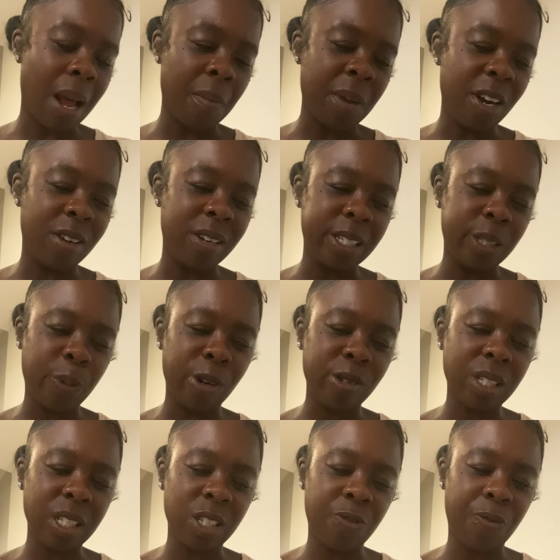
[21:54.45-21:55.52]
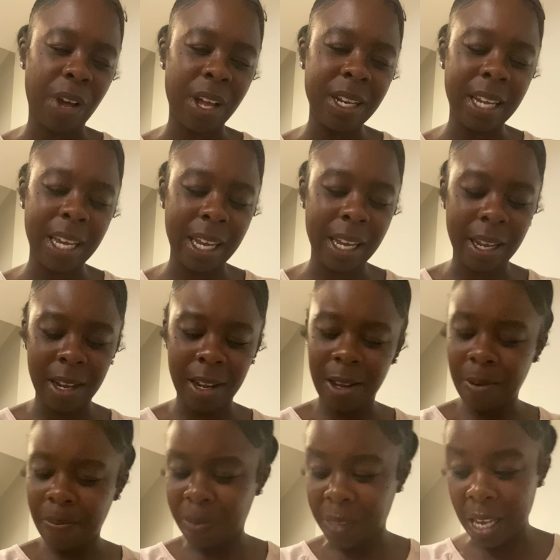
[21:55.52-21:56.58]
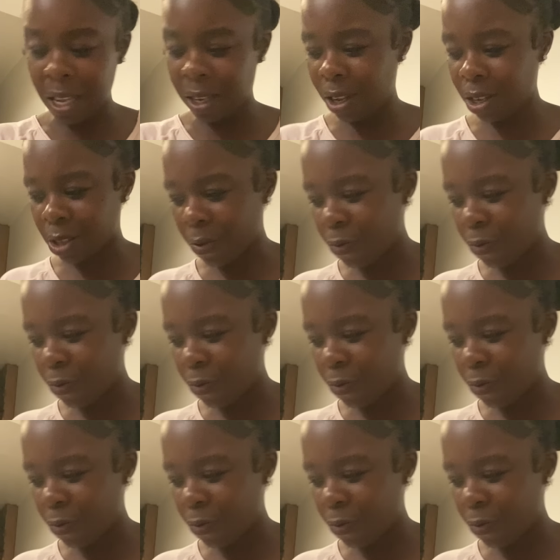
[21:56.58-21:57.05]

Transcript: I'm hearing this person's funding. Yeah, look, the